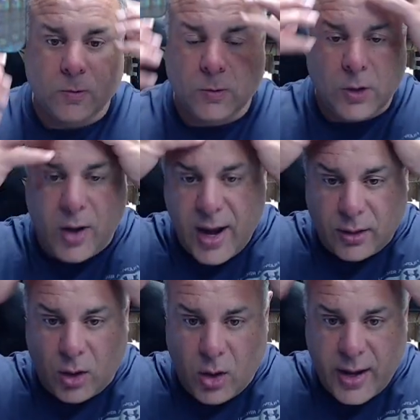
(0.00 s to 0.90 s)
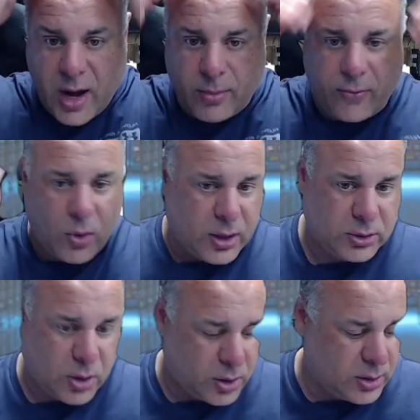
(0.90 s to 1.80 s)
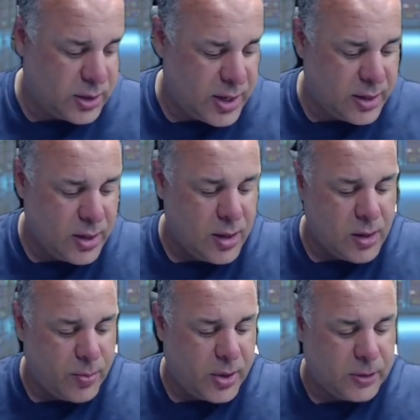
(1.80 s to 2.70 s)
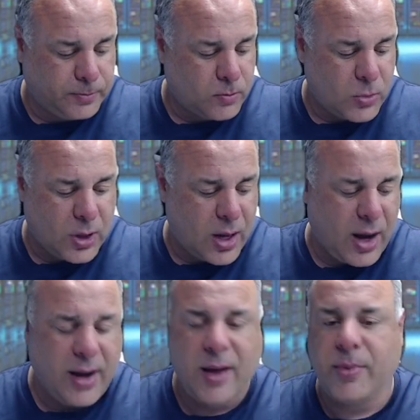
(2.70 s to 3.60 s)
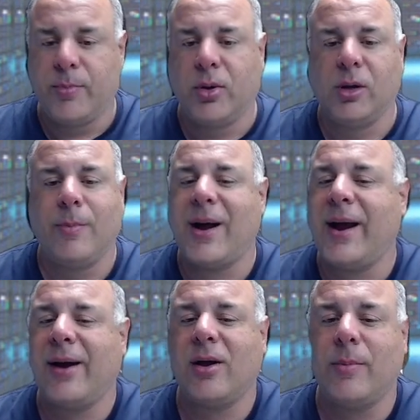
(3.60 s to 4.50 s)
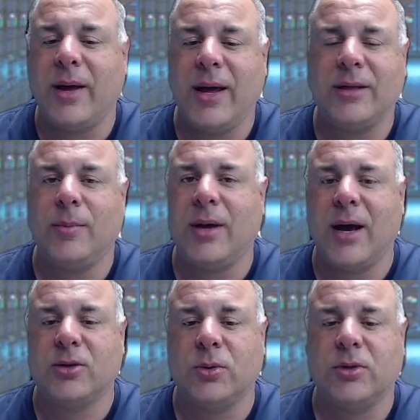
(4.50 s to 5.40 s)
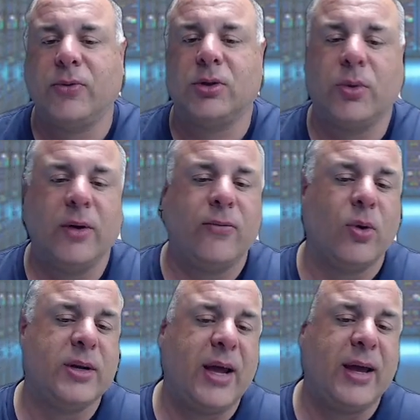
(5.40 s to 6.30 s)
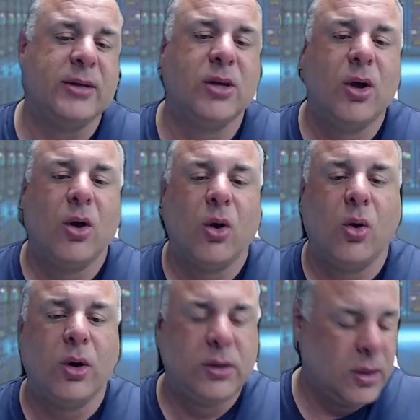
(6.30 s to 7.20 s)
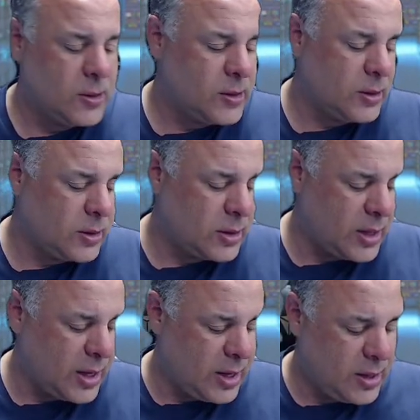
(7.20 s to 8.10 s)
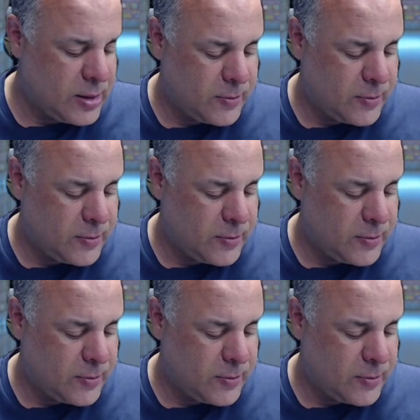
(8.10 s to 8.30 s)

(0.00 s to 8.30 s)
I had long hair before I started today, but I have been pulling my hair out of my head, to be honest with you, for 3 or 4 days on the